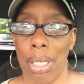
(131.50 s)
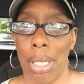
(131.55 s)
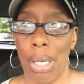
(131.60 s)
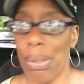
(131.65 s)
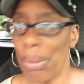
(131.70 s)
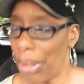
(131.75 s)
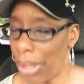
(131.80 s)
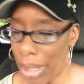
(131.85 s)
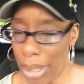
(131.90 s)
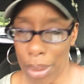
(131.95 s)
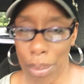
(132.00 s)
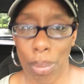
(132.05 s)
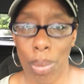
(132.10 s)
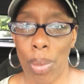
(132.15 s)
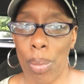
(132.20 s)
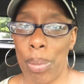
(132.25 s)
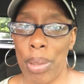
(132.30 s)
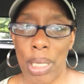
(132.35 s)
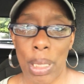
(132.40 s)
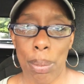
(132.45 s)
Okay,
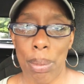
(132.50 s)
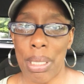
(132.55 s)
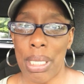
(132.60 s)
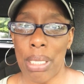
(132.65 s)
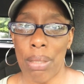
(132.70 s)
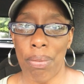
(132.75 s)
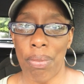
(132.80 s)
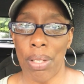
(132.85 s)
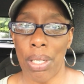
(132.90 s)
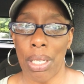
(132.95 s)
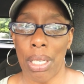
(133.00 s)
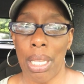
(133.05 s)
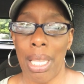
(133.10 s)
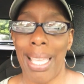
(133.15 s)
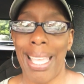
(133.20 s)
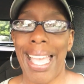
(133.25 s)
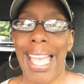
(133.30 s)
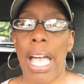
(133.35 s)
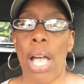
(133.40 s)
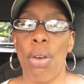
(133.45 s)
but be specific.
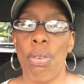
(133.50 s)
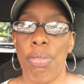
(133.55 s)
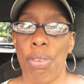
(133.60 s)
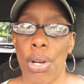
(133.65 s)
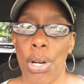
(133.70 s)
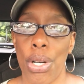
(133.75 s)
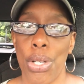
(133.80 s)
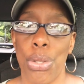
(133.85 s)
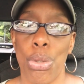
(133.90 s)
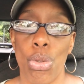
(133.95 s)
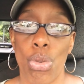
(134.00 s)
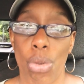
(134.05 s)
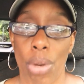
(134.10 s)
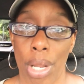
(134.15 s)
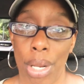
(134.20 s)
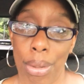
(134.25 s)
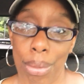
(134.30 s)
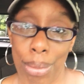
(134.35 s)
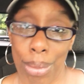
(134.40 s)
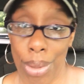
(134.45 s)
How far are you
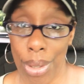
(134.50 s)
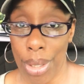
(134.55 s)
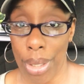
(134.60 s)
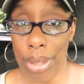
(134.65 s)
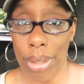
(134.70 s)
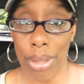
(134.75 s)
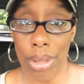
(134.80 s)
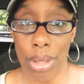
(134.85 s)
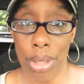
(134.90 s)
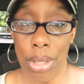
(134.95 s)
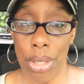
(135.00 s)
trying to run?